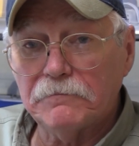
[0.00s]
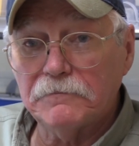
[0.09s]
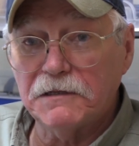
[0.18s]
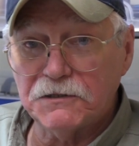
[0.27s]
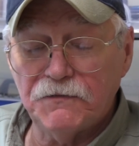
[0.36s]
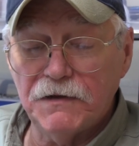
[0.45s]

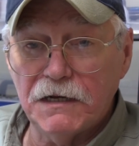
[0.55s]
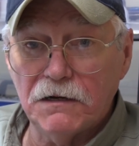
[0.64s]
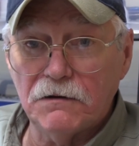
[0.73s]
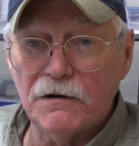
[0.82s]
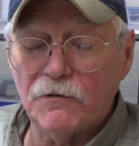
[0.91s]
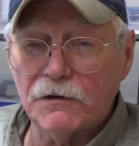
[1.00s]
this
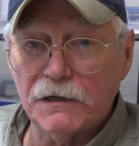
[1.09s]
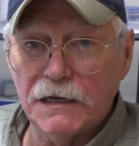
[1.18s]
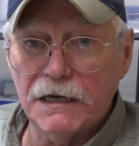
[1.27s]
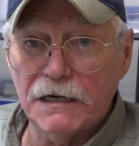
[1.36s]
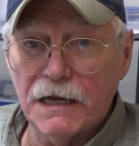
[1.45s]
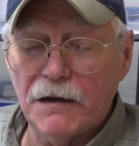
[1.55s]
video. I want to
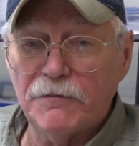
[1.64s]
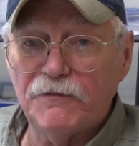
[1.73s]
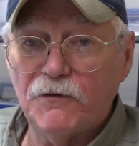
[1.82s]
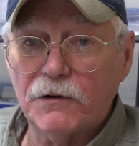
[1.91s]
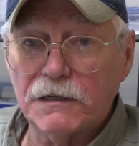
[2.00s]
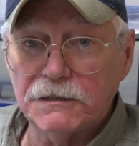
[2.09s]
get it out
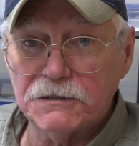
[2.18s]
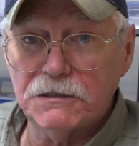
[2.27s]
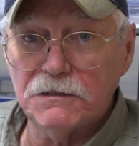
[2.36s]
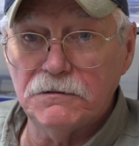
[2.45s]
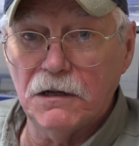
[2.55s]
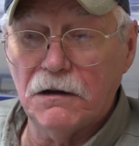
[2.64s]
before it gets
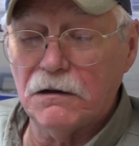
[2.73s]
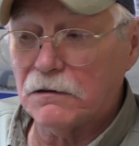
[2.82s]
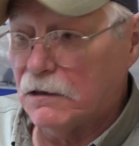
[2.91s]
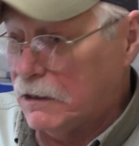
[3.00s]
too long,